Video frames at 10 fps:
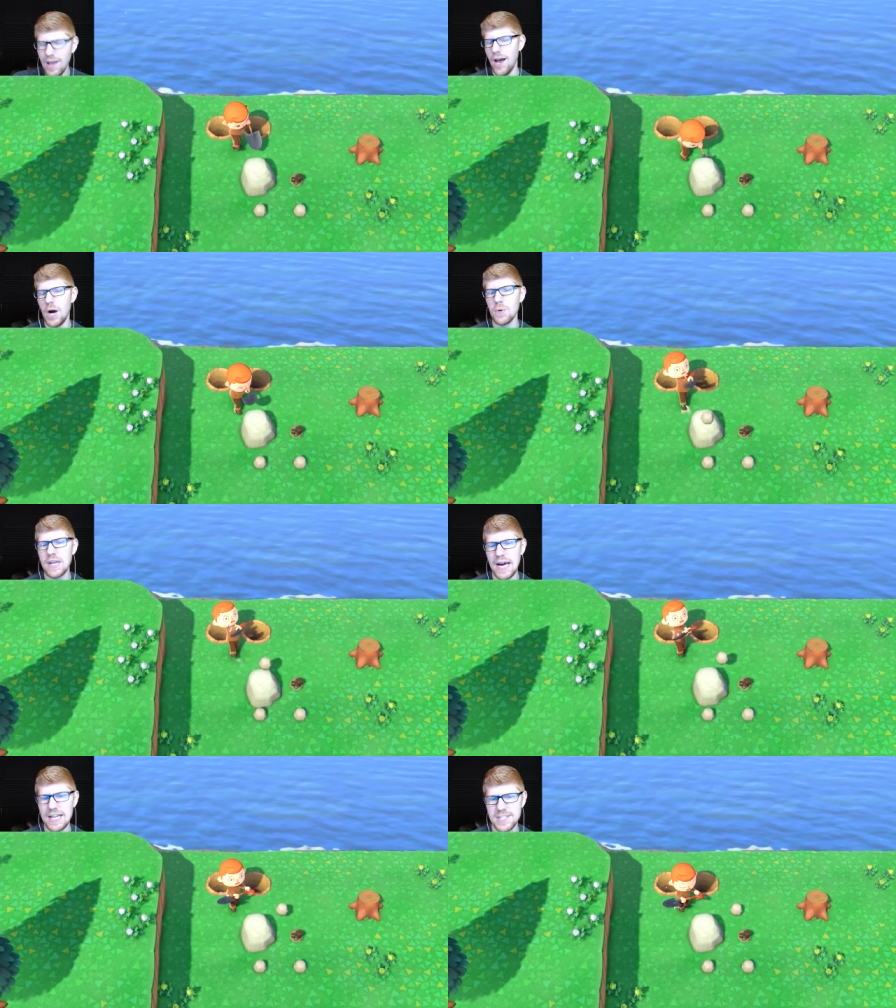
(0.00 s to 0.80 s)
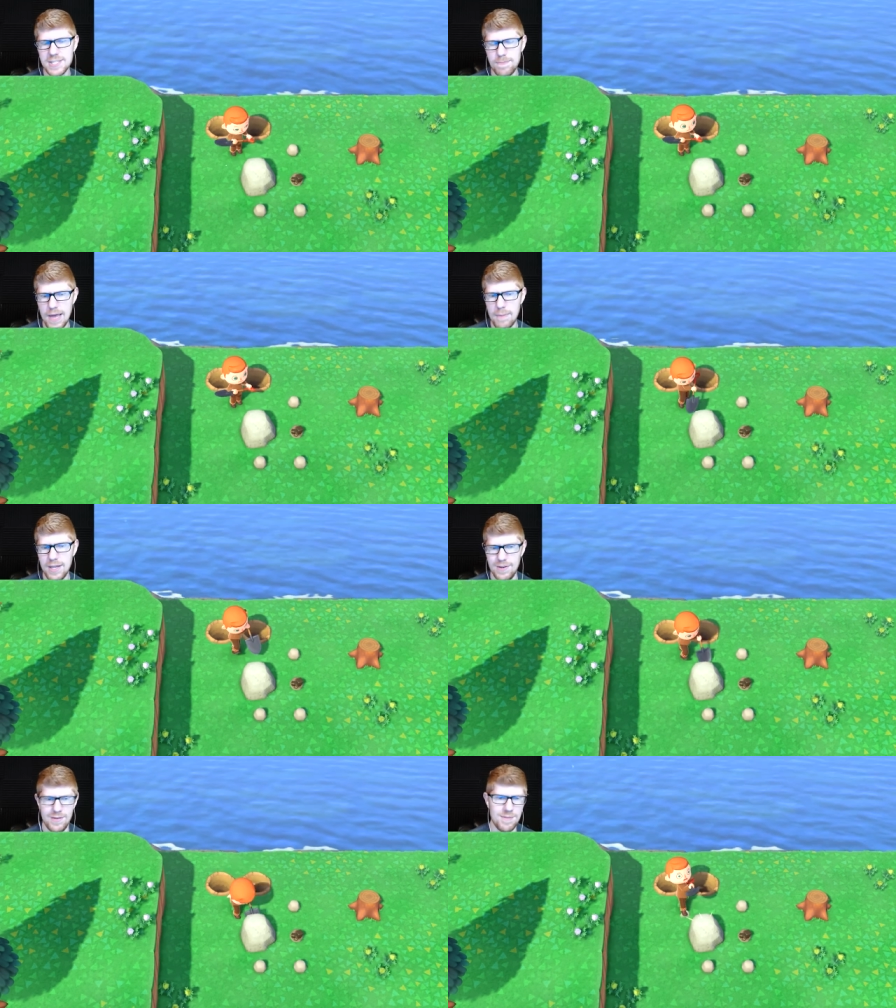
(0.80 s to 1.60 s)
Oh, God, spam
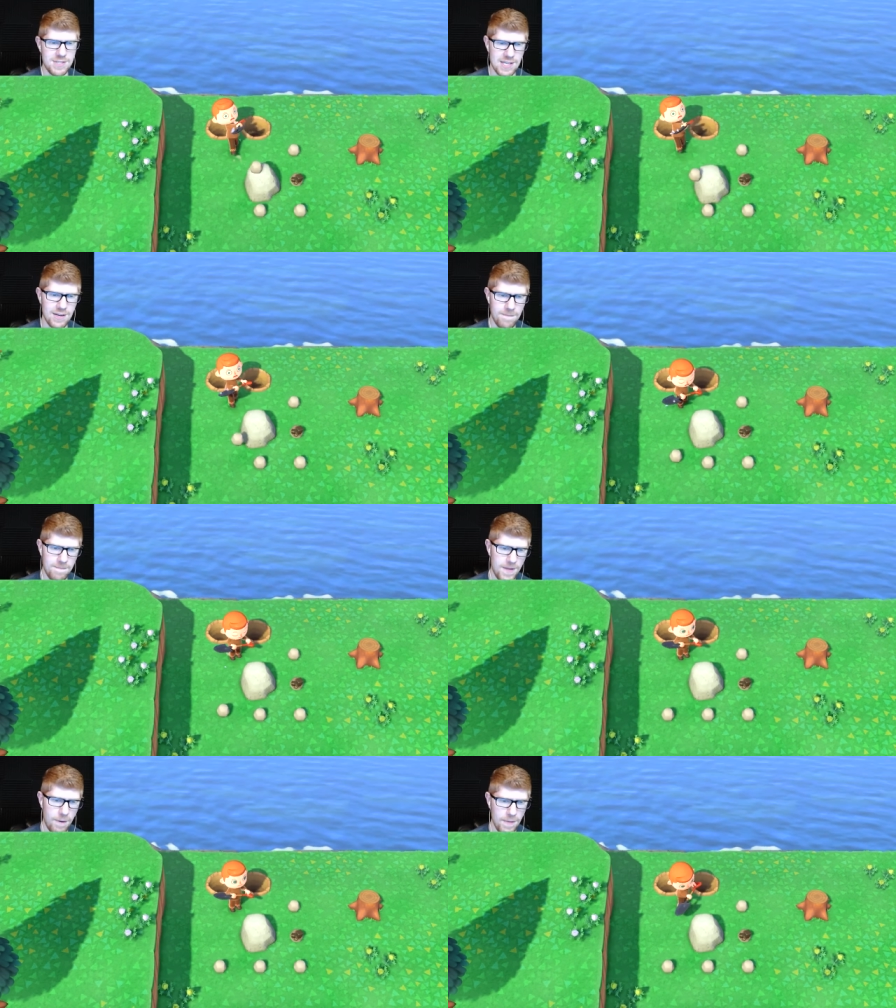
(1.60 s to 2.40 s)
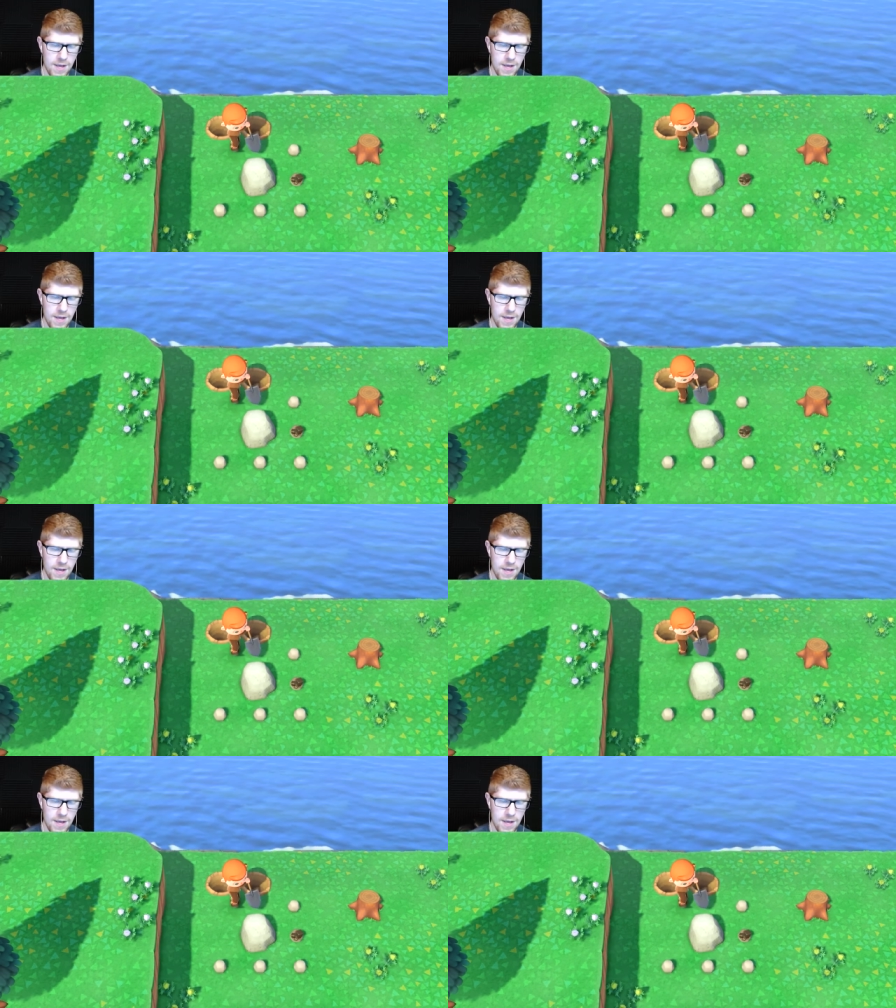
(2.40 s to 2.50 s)
it. I'm just kidding. No.